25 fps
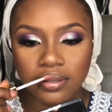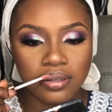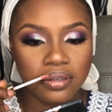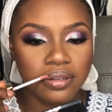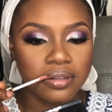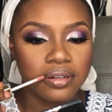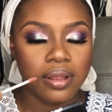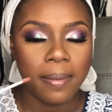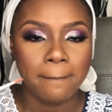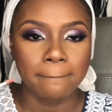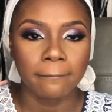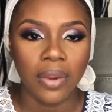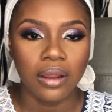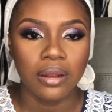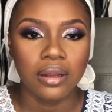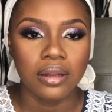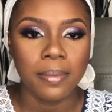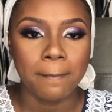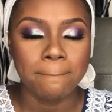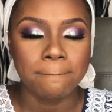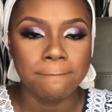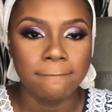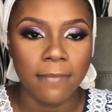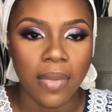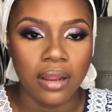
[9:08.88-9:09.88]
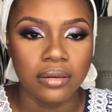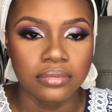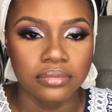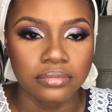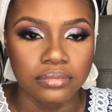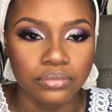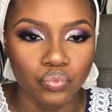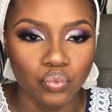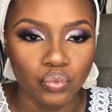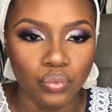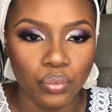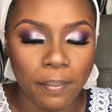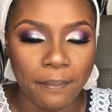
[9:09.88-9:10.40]
Thank you for watching.
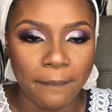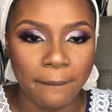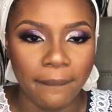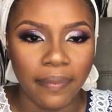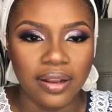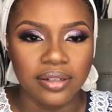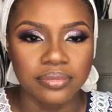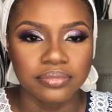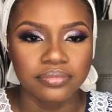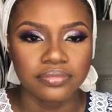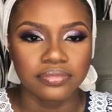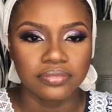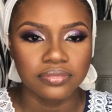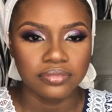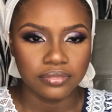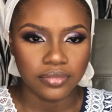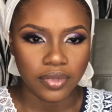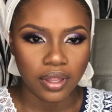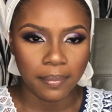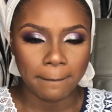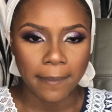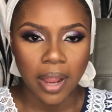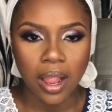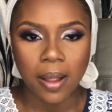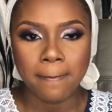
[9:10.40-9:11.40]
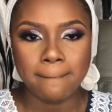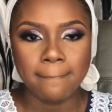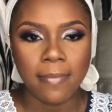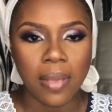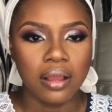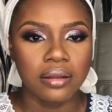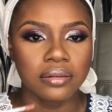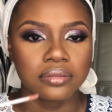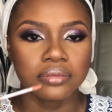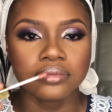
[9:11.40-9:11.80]
If you enjoyed it, please give me a